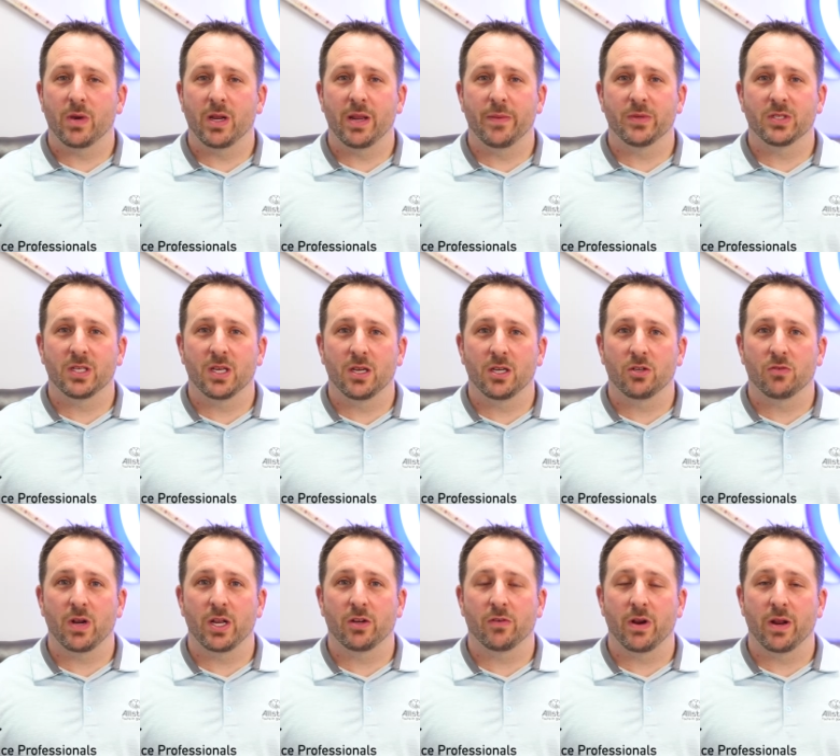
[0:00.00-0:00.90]
My name is uh,
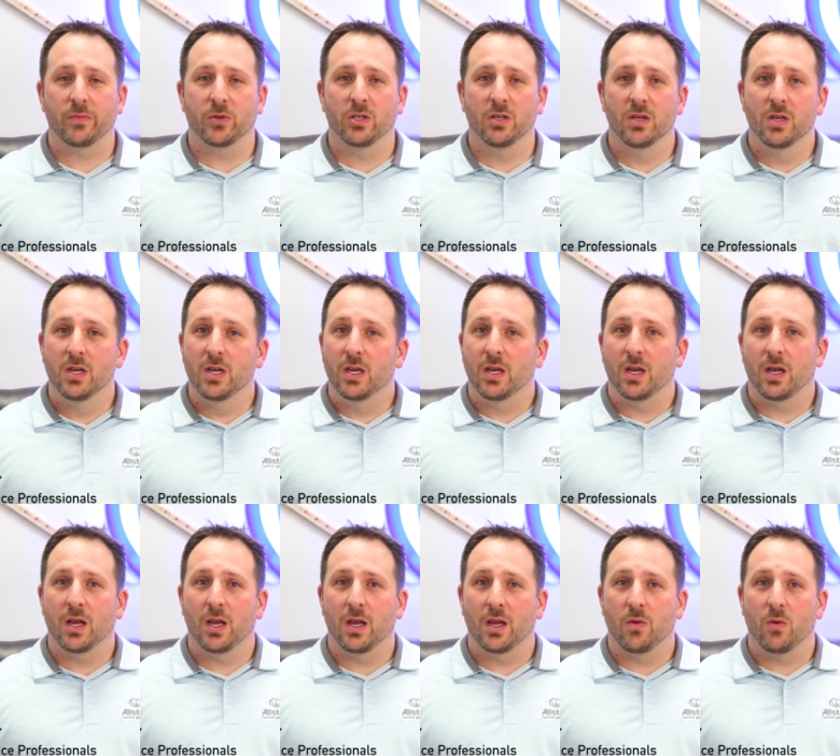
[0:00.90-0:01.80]
Greg Kramer,
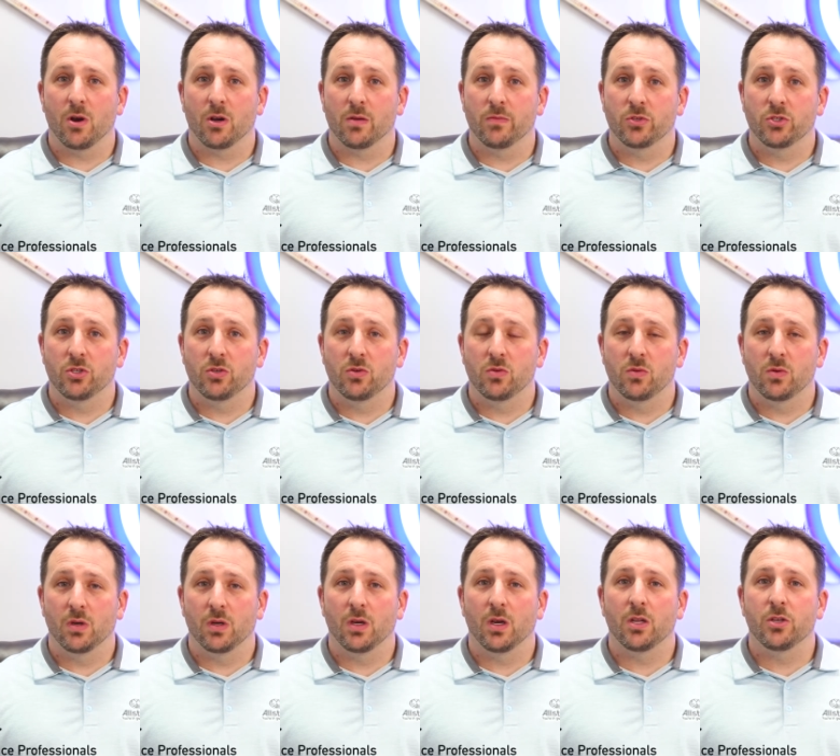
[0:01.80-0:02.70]
uh, and welcome
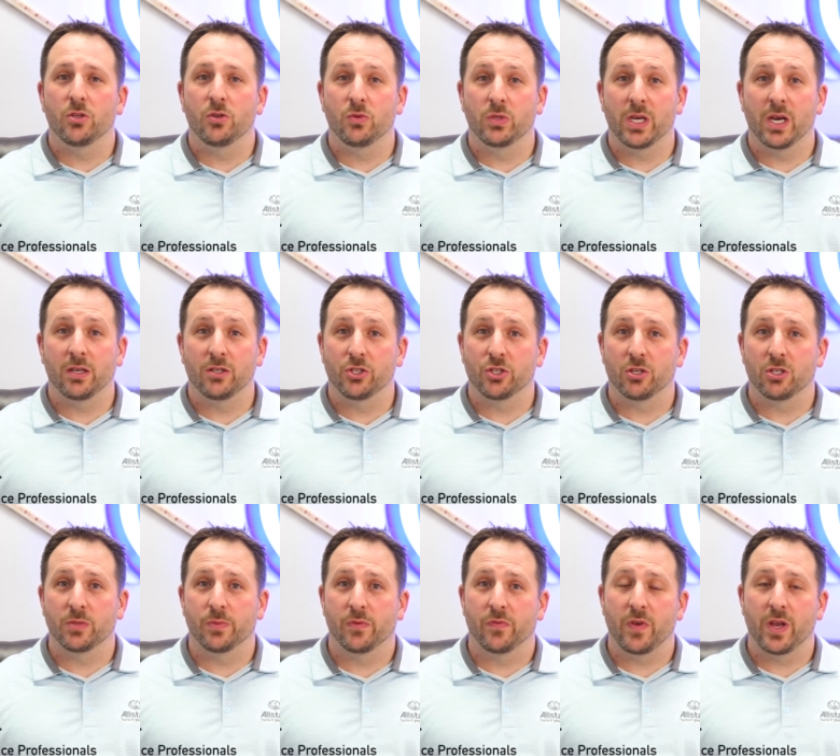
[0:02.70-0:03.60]
to Newtown
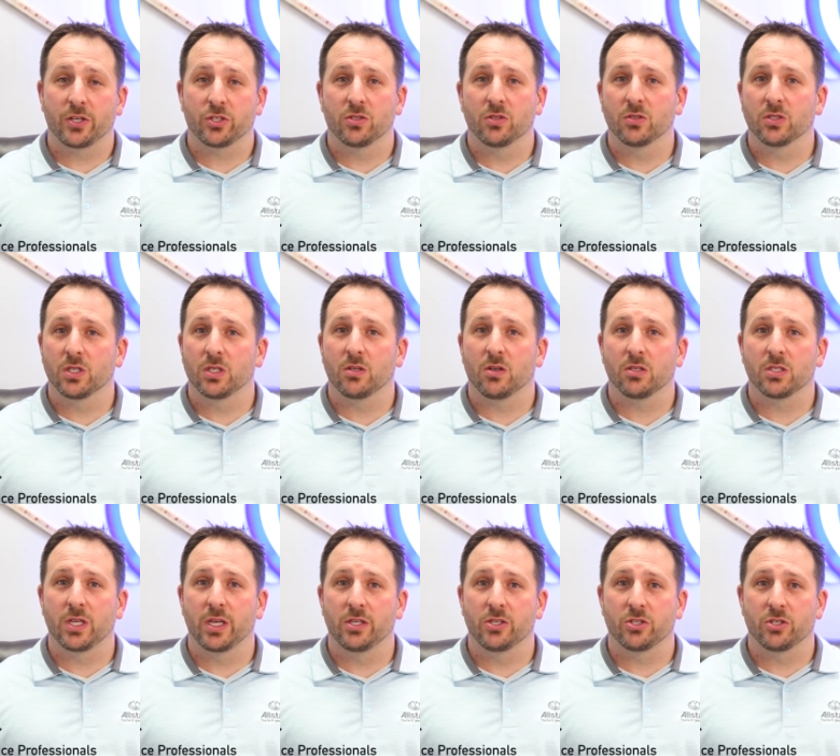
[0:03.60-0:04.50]
Insurance Professionals, an
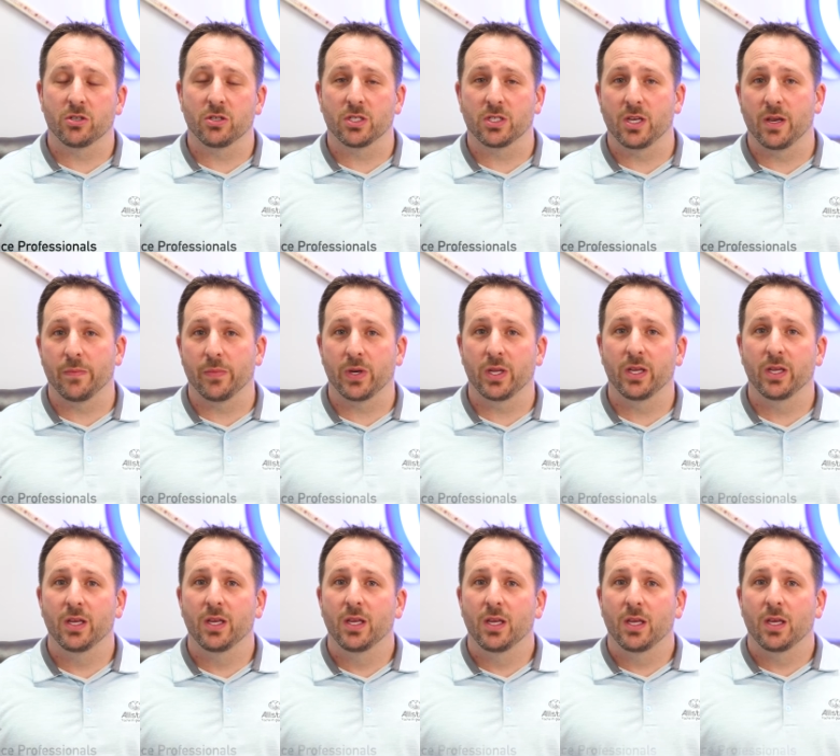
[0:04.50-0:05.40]
Allstate insurance company.
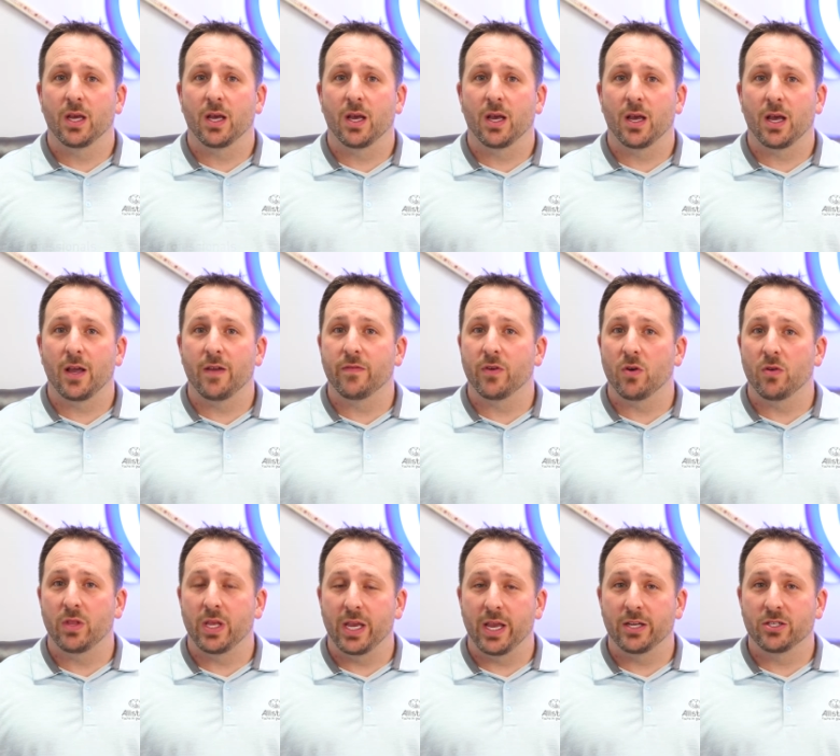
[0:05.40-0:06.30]
Uh, I've
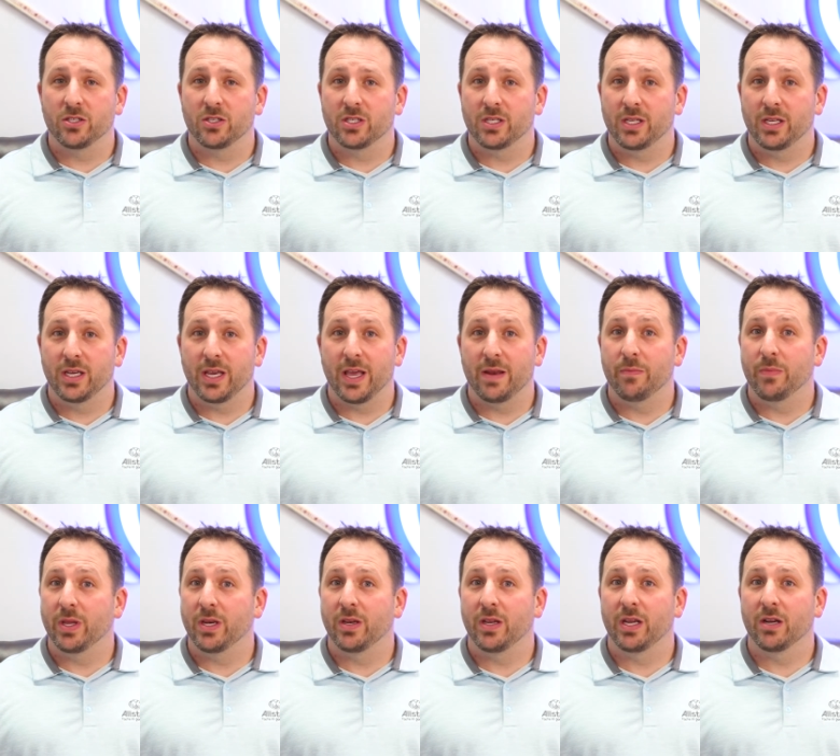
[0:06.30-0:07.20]
owned the agency
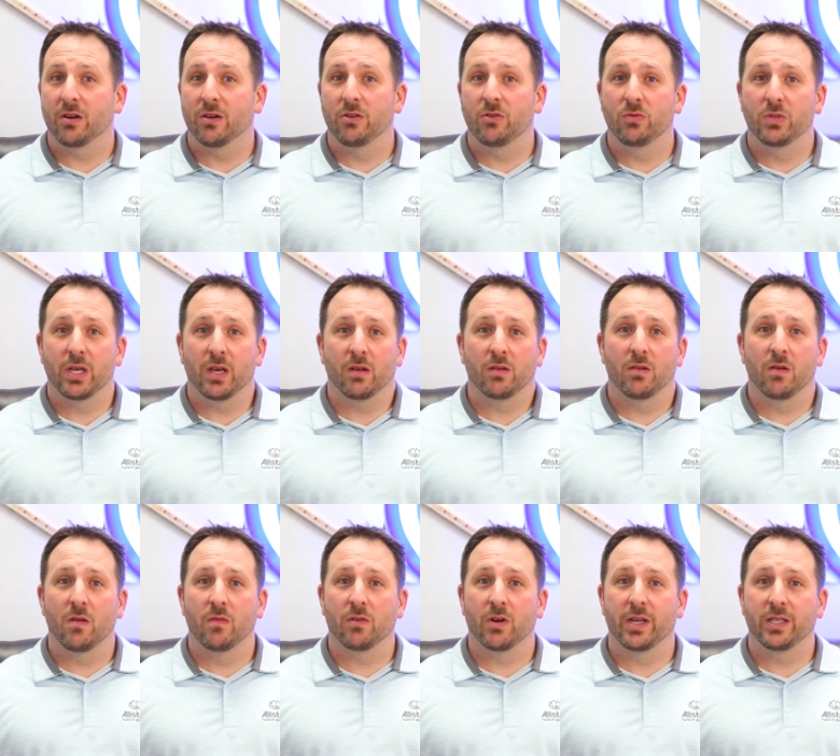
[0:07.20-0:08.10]
and been here in Newtown
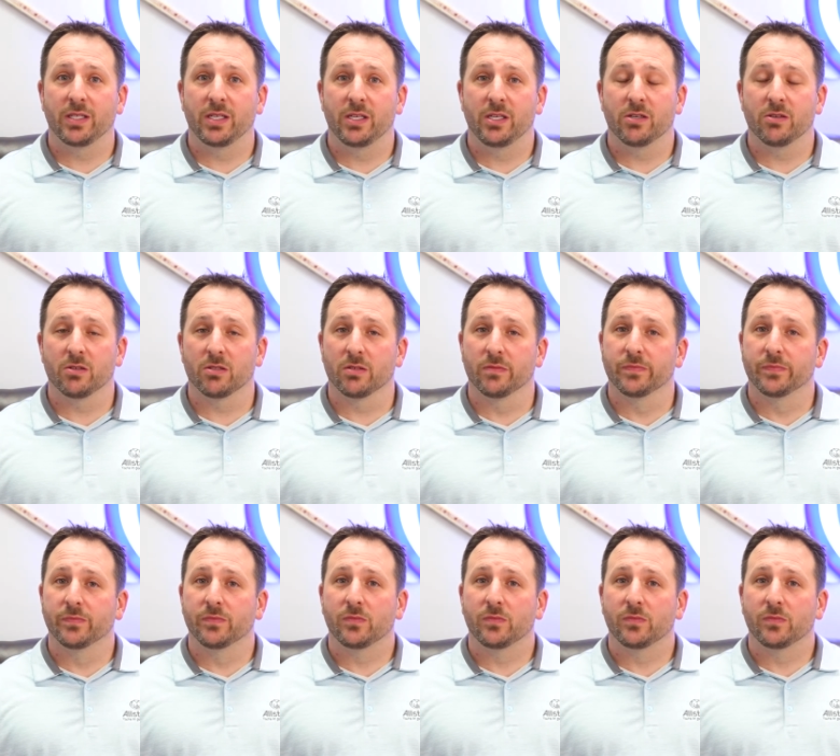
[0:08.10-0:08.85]
over 18 years.